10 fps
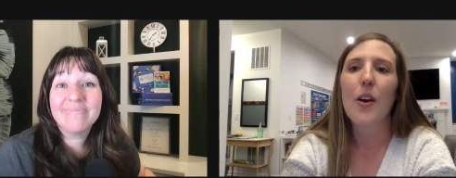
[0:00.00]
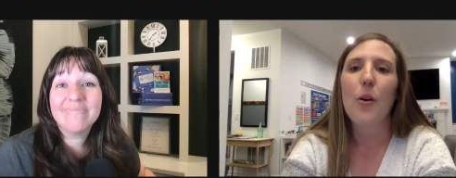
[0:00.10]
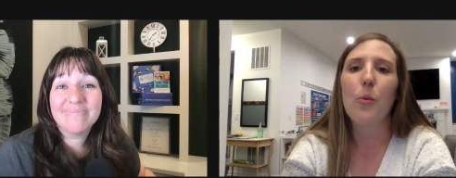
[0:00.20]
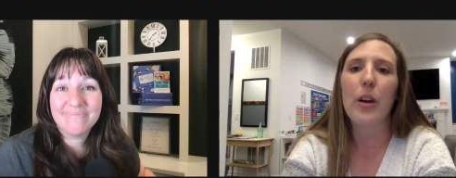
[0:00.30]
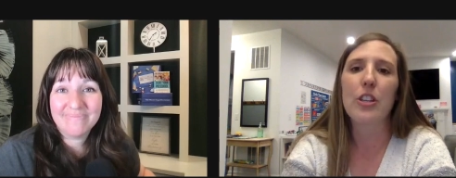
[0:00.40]

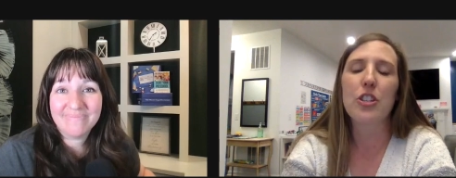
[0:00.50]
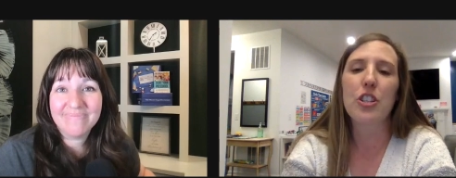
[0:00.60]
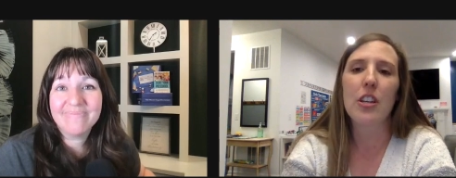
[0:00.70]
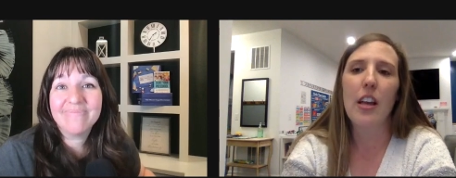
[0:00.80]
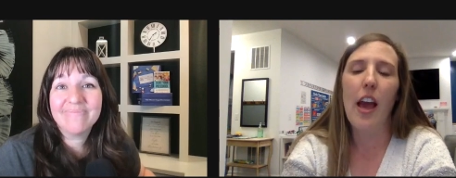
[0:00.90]
Speaker 1: which
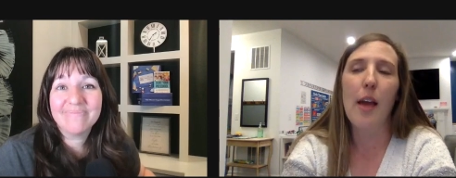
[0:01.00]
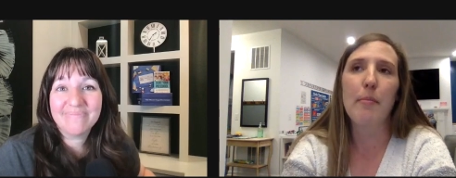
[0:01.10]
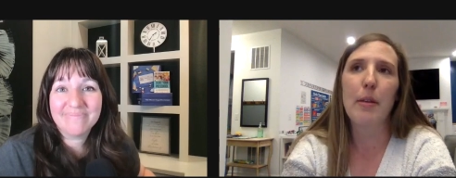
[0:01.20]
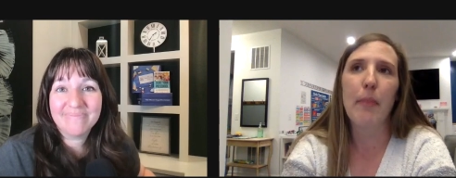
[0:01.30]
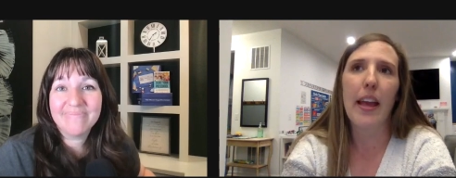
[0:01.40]
I
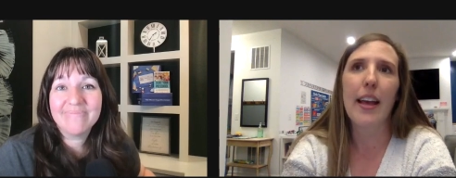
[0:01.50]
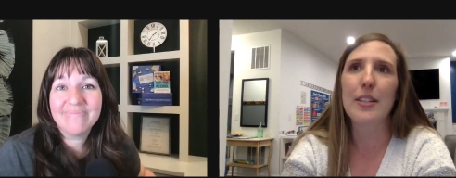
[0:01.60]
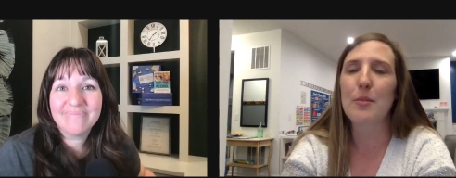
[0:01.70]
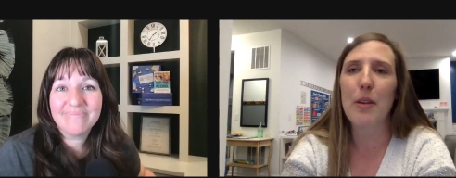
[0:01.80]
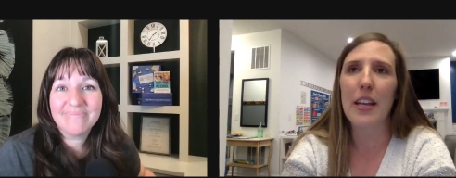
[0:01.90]
mean, my
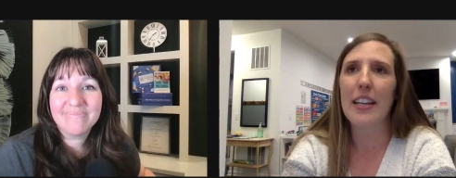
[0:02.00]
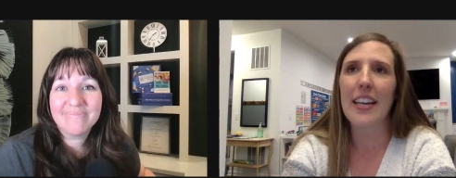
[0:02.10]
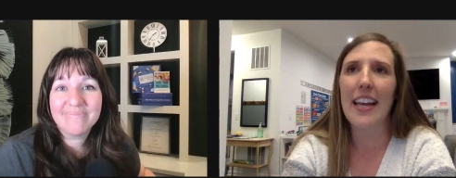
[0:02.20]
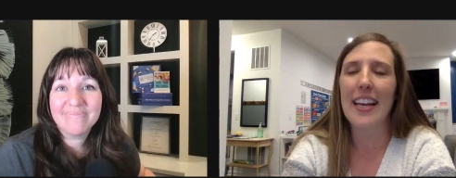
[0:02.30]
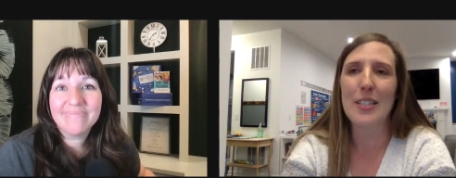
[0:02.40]
husband
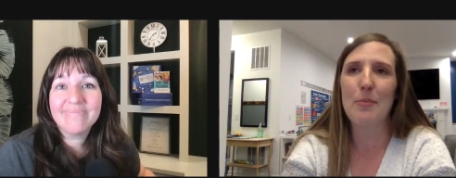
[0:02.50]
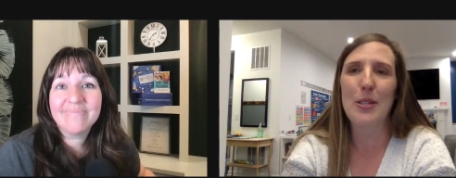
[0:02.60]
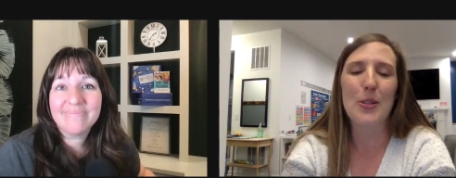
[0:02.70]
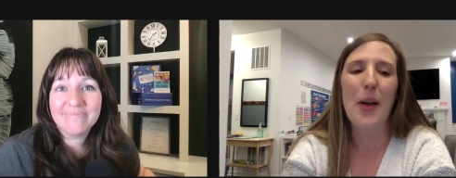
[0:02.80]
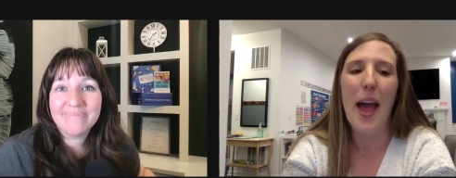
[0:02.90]
has been
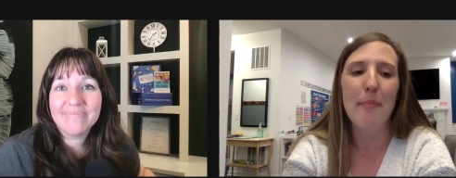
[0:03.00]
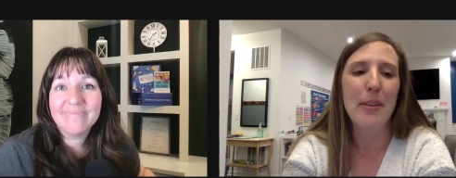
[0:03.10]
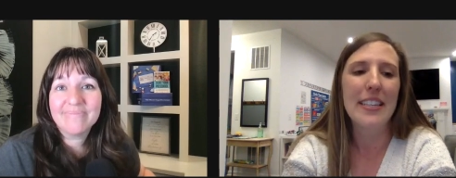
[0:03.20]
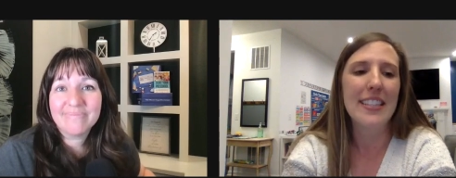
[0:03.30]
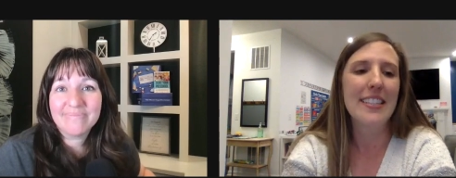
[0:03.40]
so happy
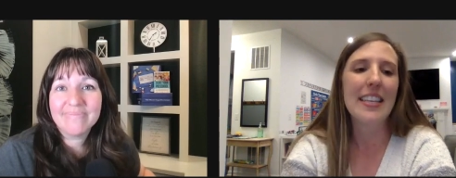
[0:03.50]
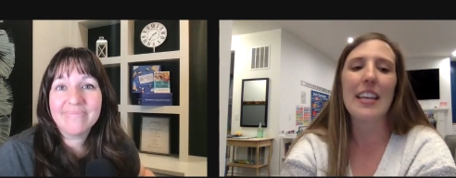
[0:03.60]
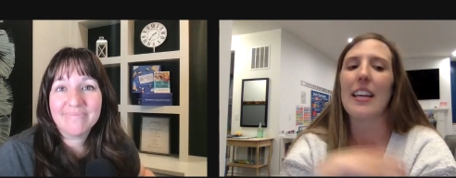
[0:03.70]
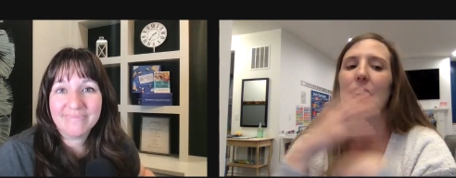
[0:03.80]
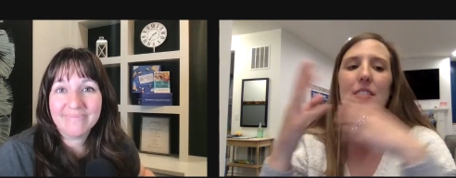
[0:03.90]
to
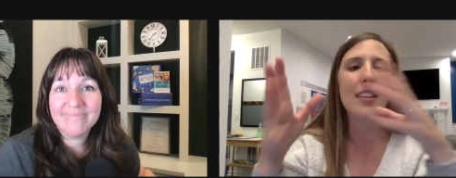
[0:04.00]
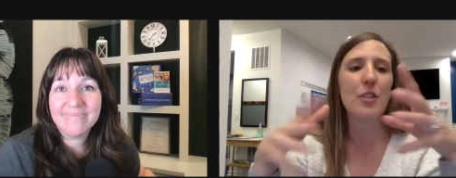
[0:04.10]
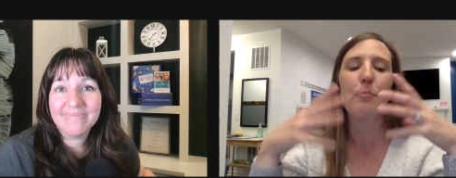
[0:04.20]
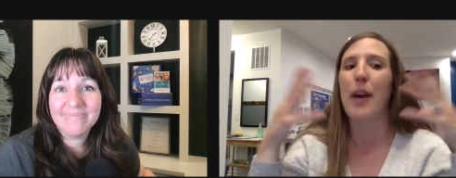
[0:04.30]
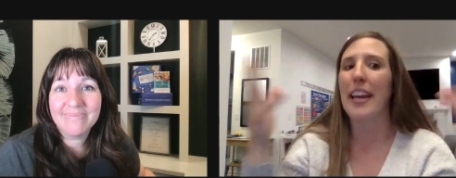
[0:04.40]
see such a
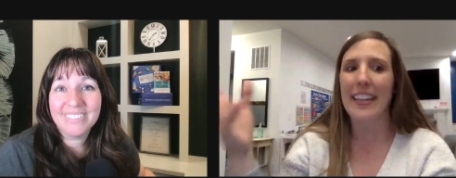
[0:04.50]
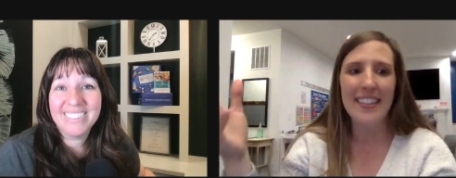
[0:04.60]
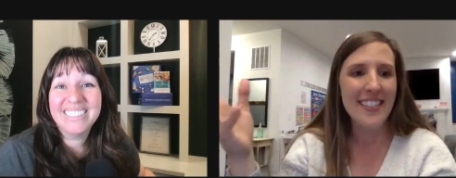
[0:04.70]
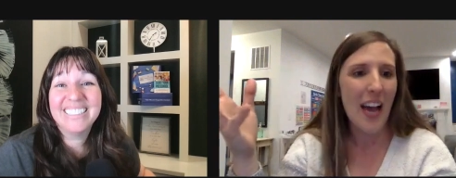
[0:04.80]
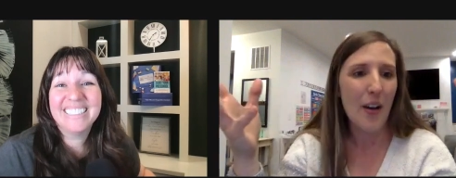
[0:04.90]
brightness
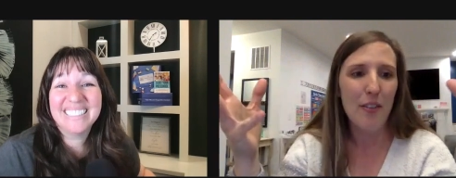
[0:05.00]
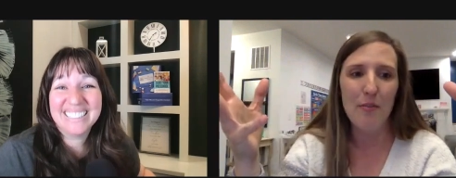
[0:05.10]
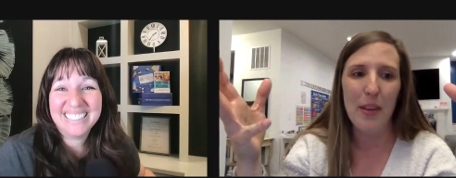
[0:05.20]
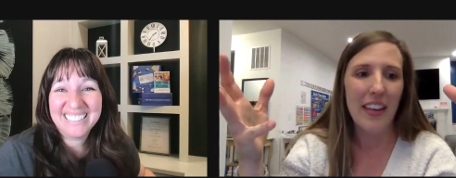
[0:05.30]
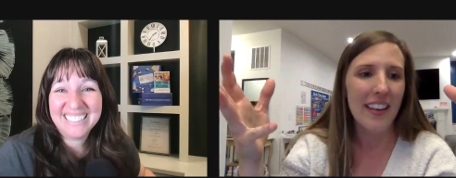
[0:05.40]
out of
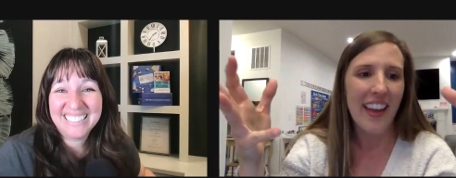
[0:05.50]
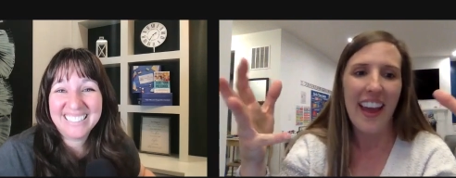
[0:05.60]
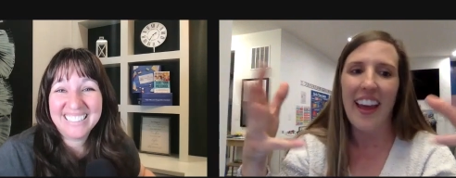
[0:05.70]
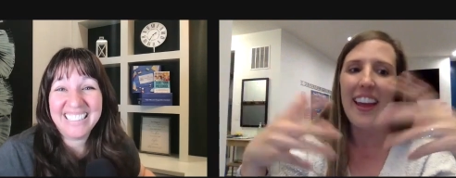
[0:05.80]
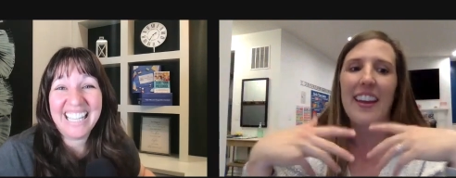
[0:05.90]
me
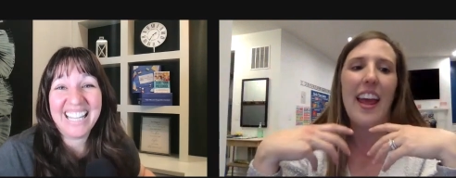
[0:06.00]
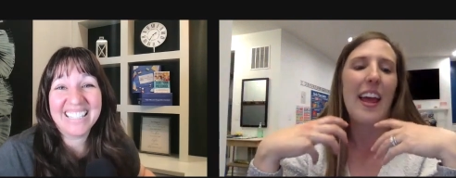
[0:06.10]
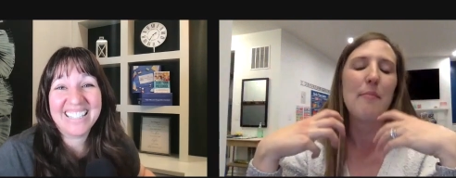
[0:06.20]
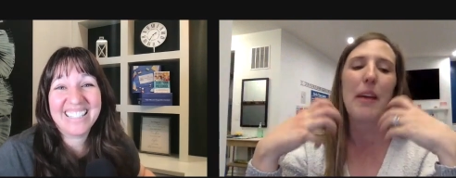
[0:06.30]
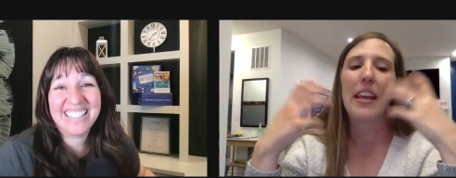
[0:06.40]
again, and
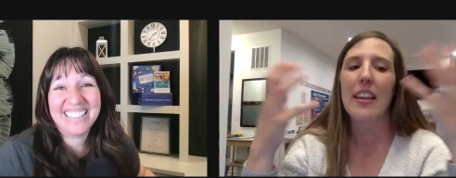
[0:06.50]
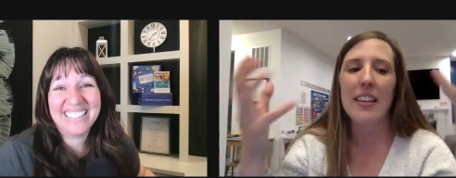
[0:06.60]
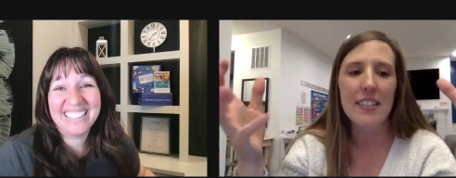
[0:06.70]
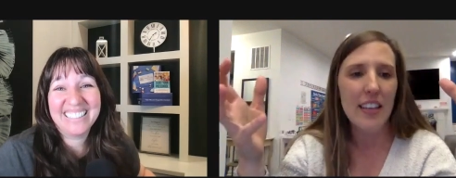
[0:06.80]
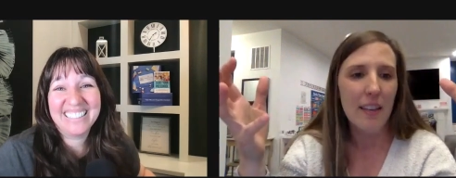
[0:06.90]
my
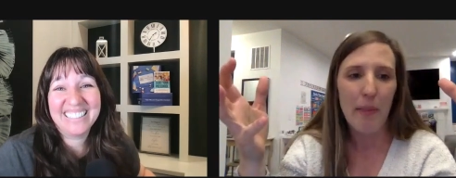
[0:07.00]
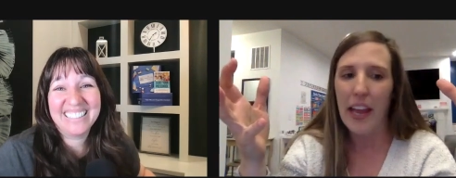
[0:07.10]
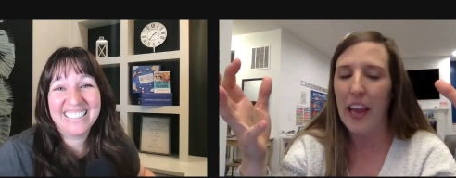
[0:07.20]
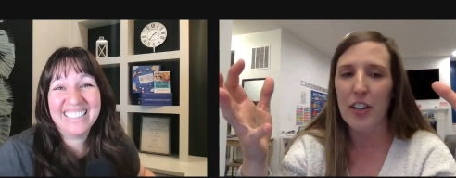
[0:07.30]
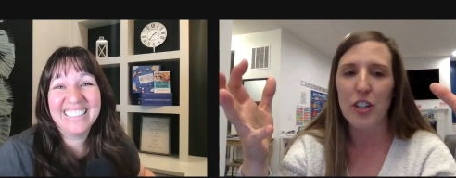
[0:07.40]
kids get my
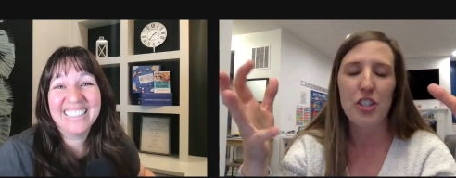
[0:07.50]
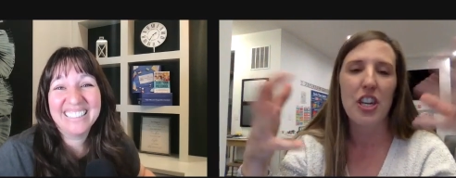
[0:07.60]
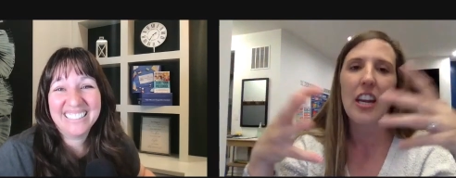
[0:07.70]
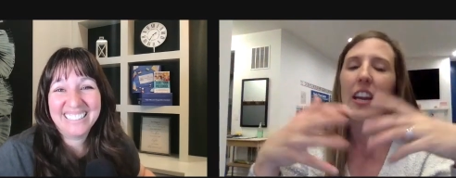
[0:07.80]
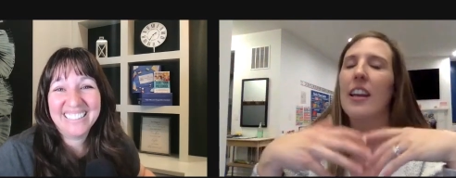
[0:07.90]

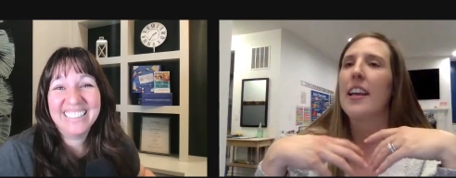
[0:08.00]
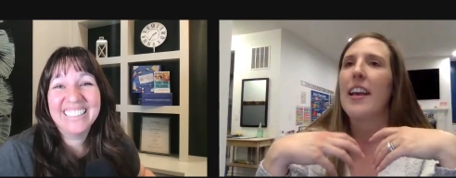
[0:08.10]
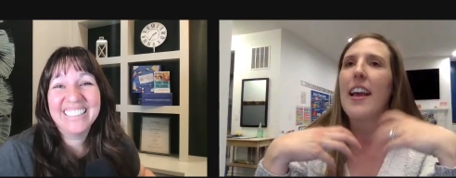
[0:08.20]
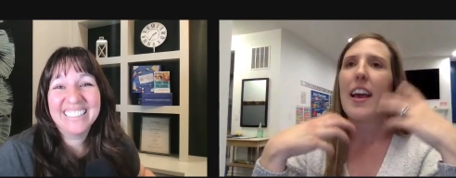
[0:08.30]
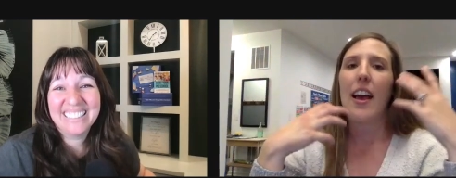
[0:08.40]
energy.
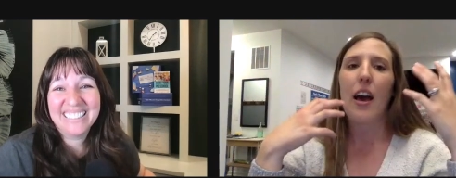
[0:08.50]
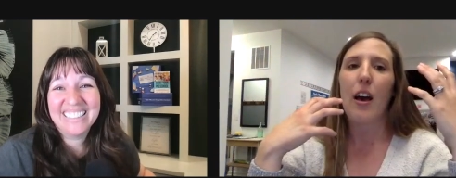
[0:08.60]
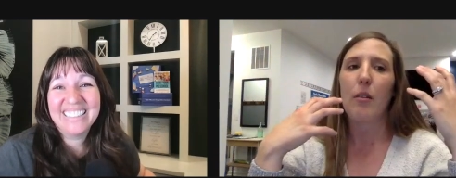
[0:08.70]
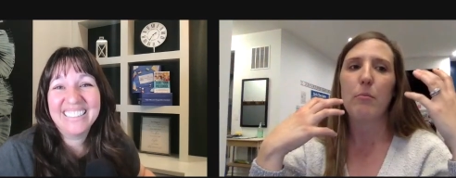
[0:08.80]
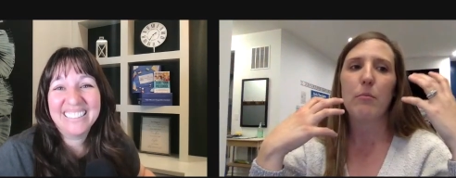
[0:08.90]

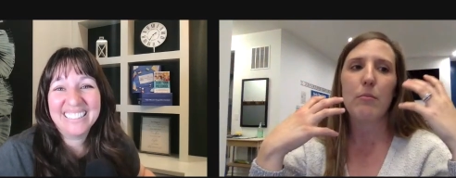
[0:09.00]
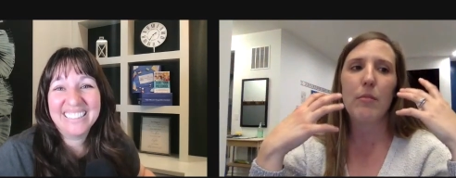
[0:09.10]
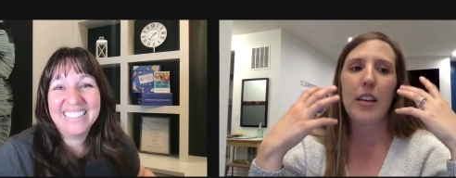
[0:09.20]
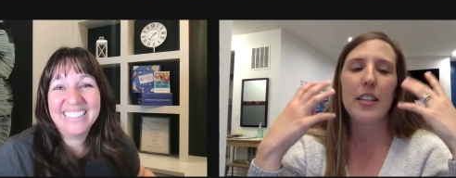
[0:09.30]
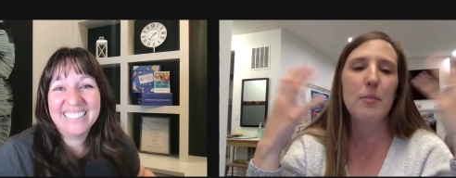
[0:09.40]
Um, it's